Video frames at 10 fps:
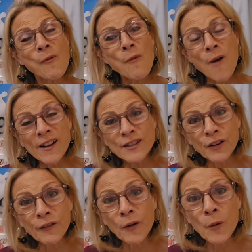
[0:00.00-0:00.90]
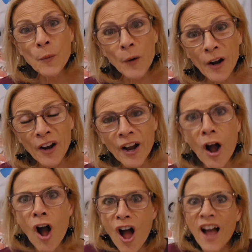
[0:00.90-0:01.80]
Wonderful
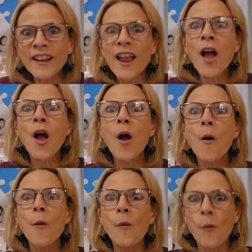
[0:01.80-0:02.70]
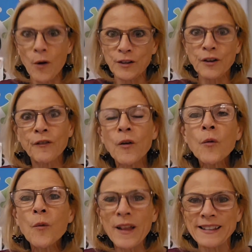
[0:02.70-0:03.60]
work on
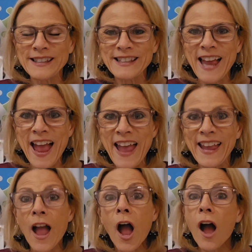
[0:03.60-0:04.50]
Wonderful Wednesday.